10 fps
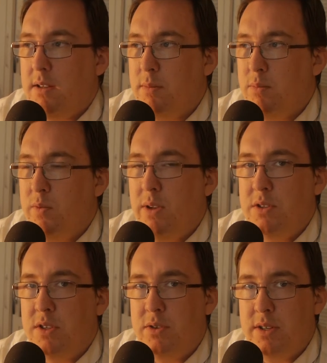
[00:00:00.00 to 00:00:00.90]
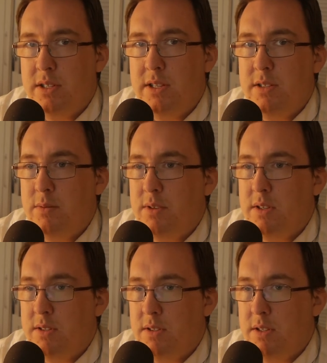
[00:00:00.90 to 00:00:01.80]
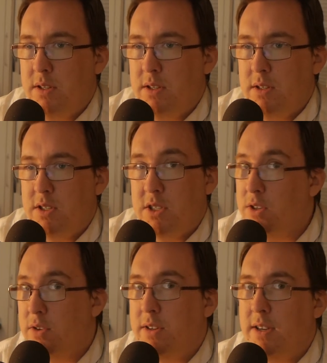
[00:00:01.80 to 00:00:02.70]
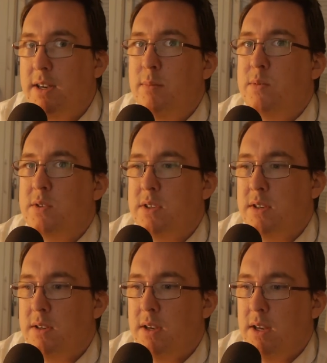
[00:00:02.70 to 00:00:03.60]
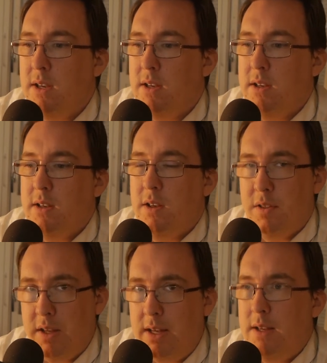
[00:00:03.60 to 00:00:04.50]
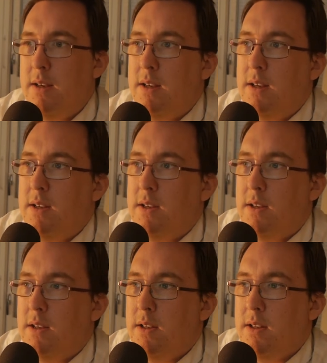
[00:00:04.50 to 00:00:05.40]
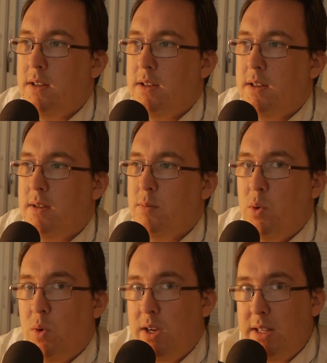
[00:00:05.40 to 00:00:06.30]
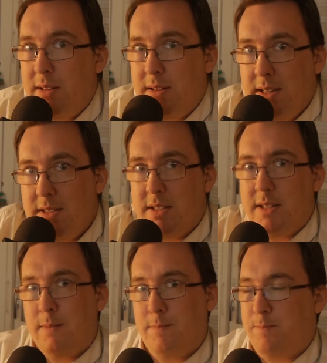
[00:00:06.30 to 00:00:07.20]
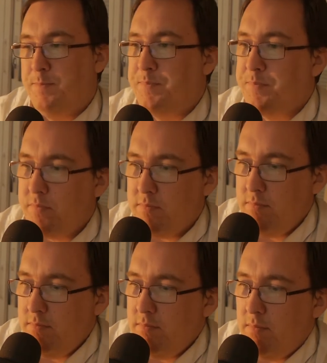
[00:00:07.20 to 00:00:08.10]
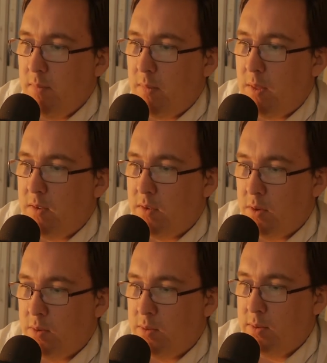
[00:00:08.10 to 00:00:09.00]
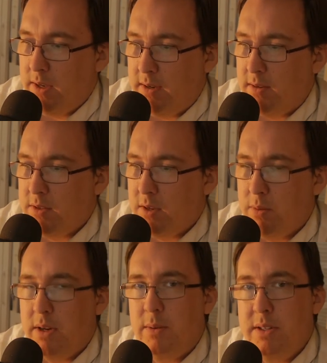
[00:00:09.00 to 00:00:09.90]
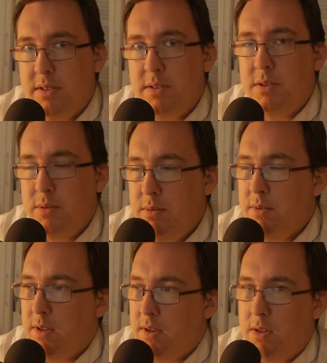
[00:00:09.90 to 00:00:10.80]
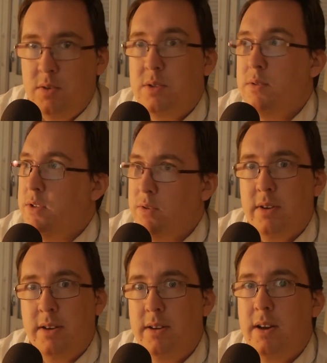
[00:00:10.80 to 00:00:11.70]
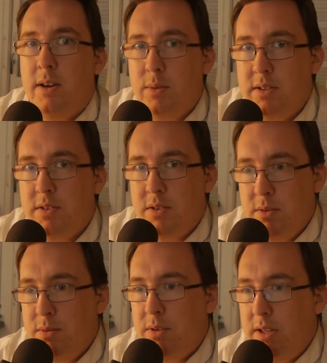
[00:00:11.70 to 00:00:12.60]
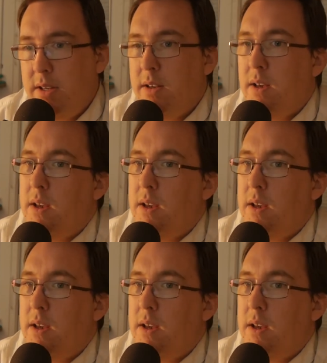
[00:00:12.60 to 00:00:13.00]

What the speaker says: movie Lost in Translation was the Suntory time was a thing. More intensity. So yeah, so I went to the long story short. I went to the